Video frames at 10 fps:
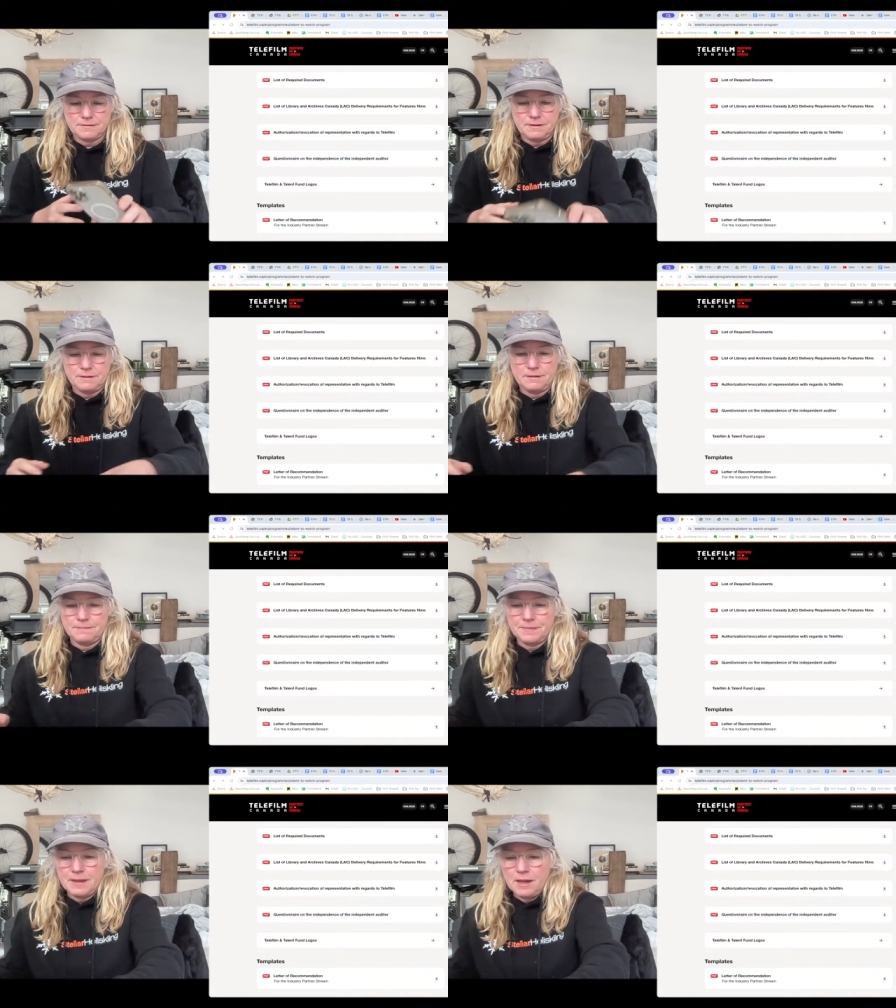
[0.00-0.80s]

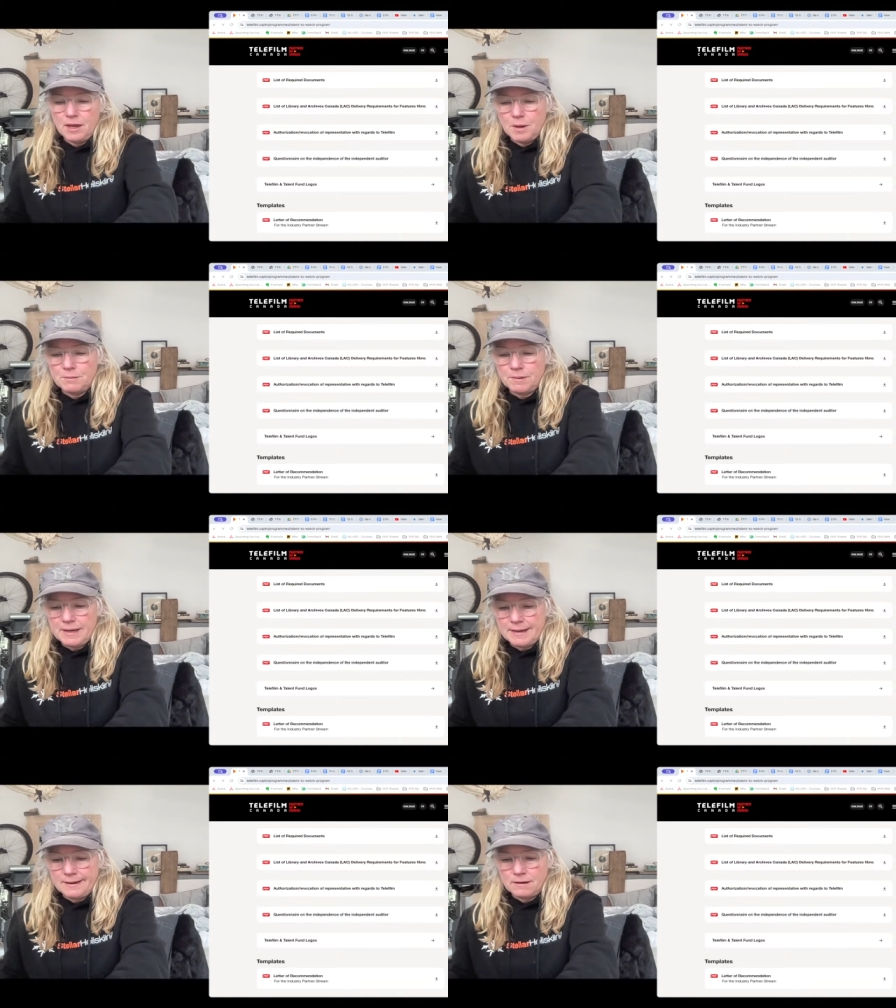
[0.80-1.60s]
But
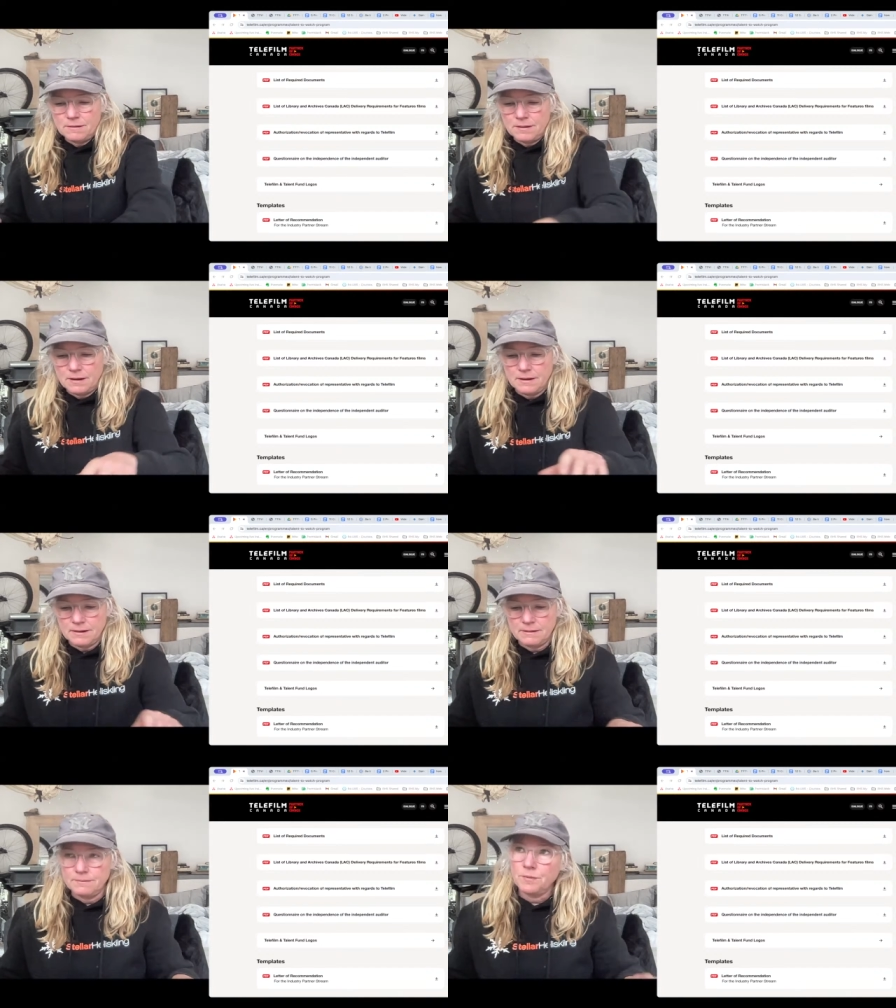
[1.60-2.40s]
right now,
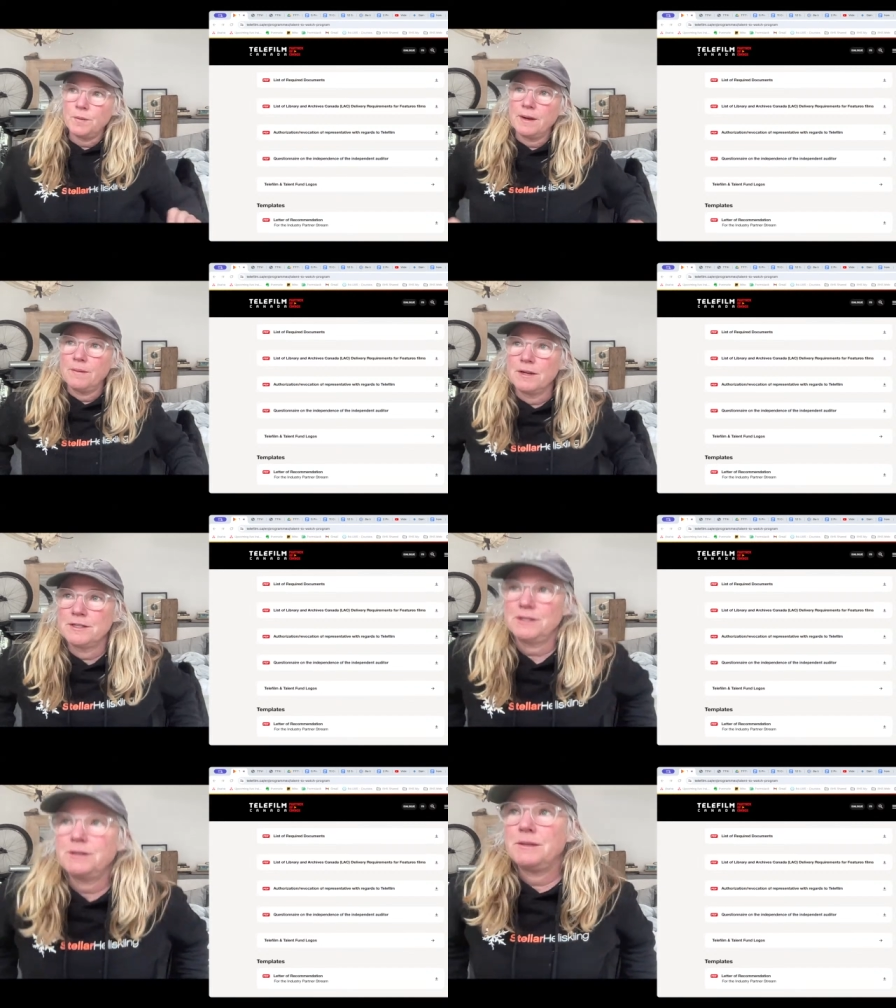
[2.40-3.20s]
what I want to
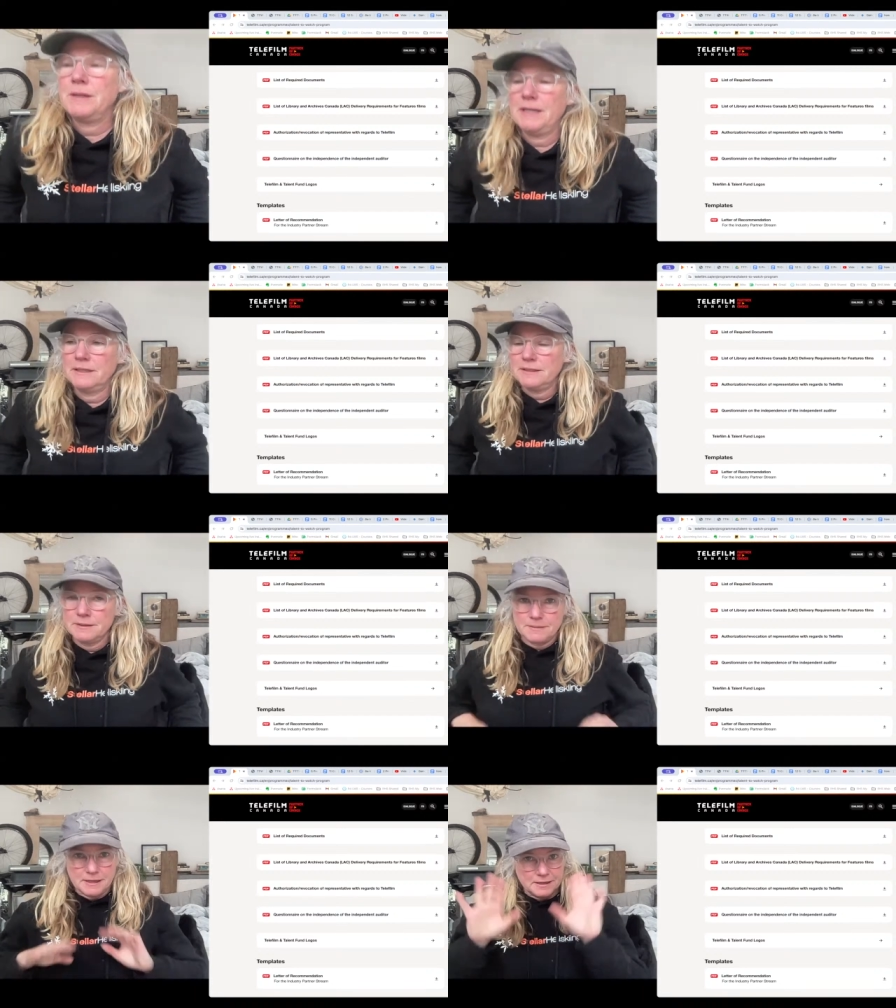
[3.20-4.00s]
do is
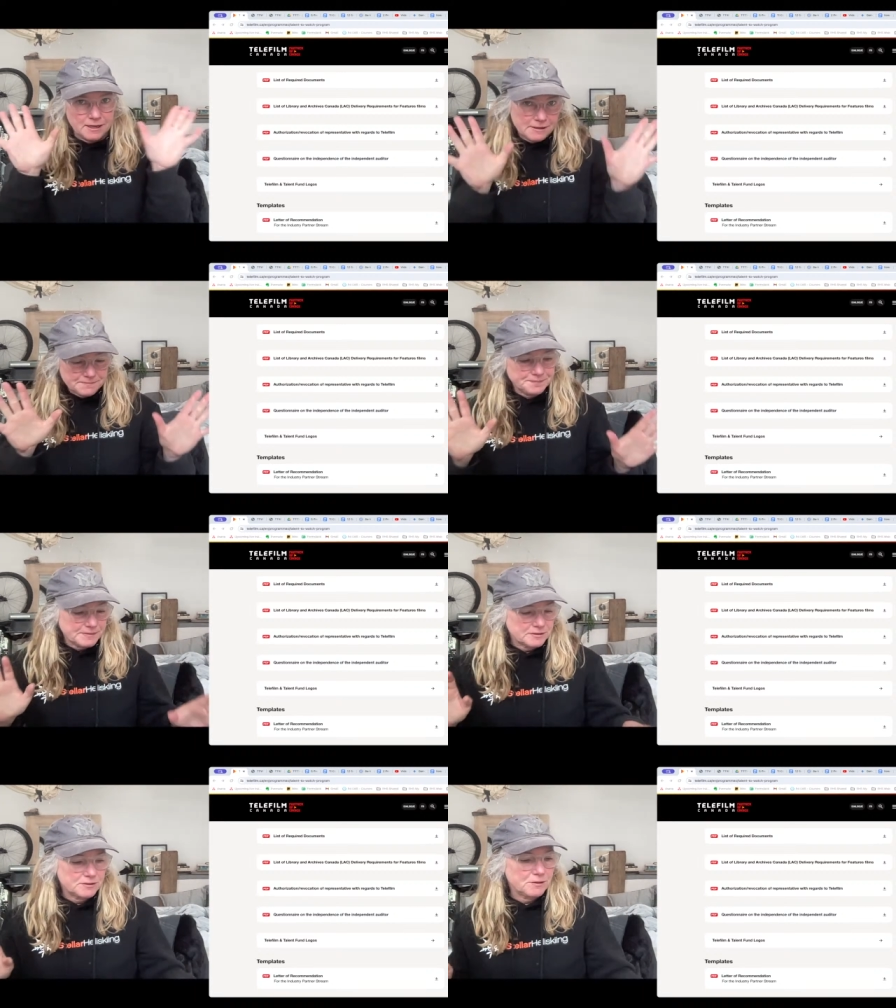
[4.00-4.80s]
it's Monday,
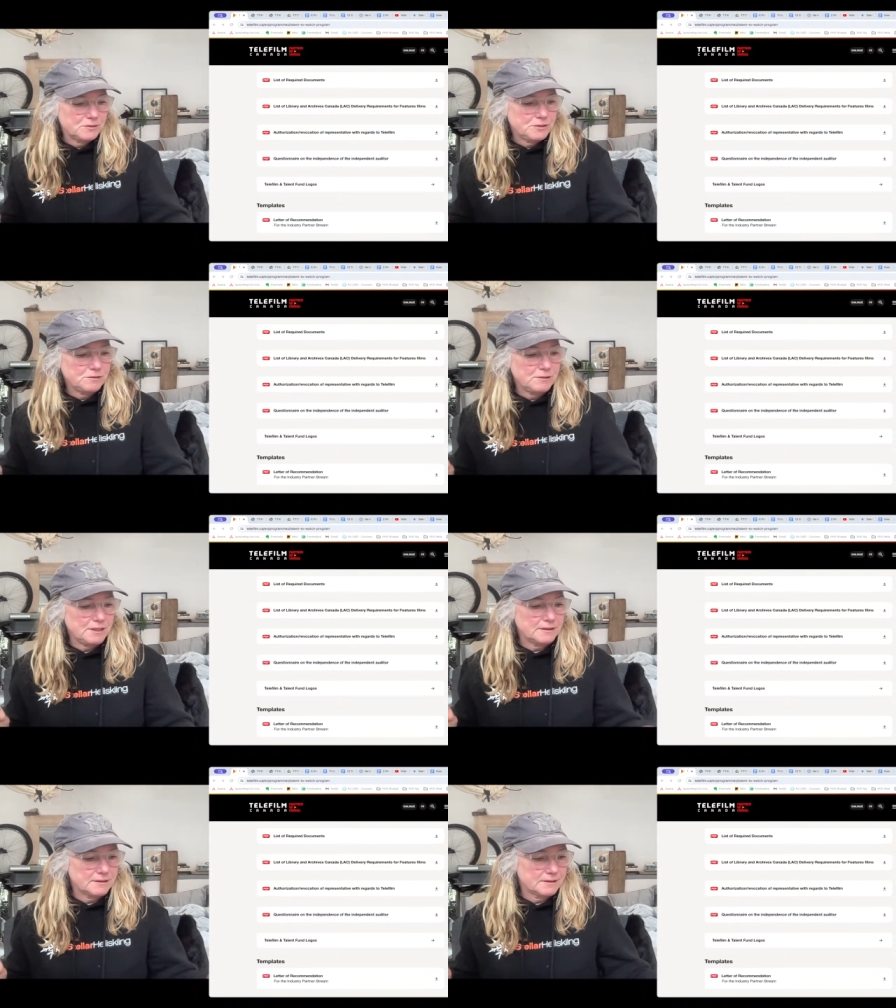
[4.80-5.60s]
so 2
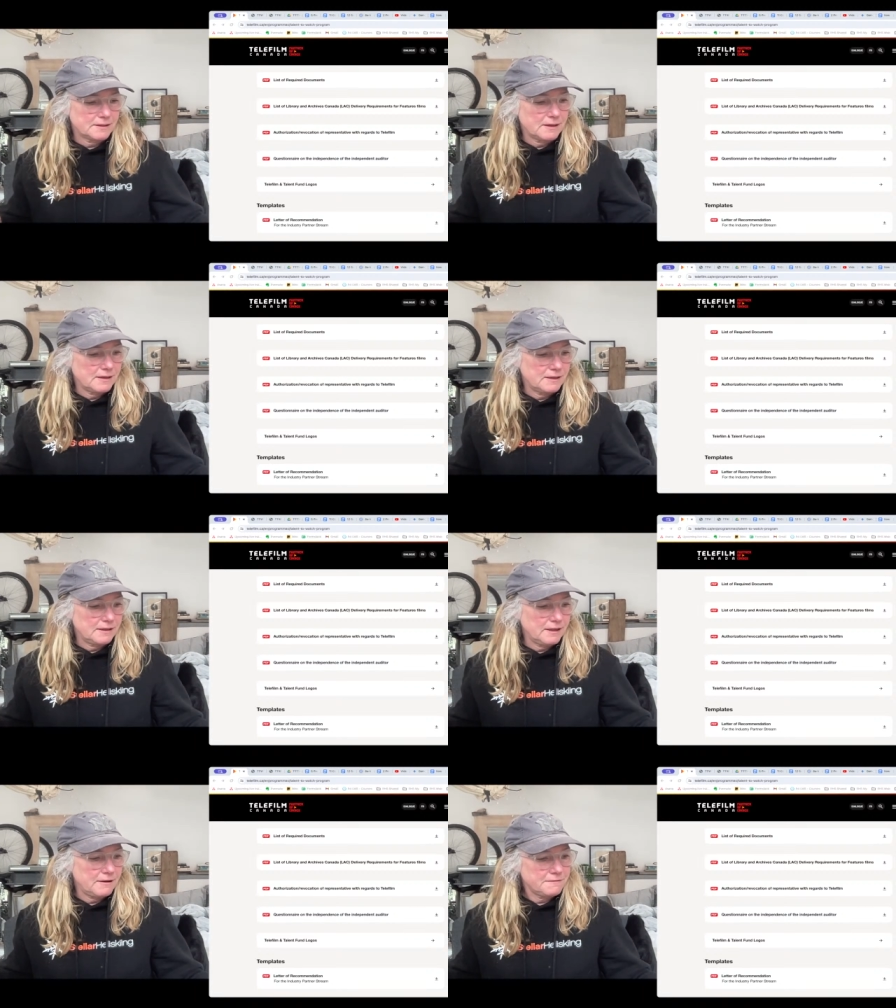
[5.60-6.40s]
weeks
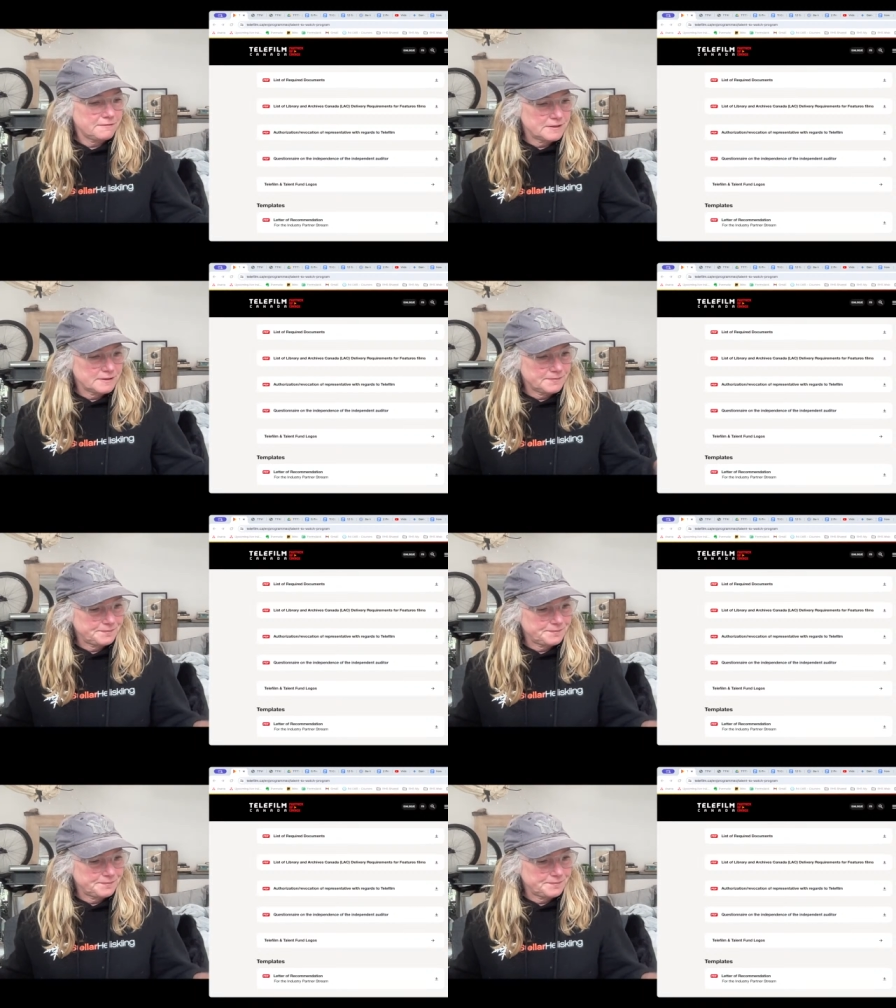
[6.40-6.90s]
left